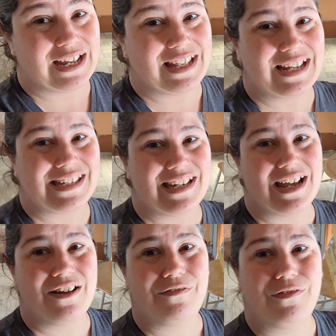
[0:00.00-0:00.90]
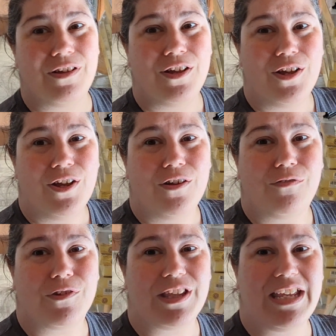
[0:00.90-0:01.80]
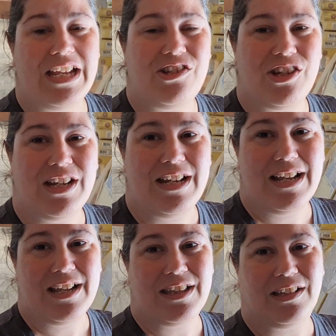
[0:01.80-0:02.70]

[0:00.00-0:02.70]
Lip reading: and that's enough for the kitchen,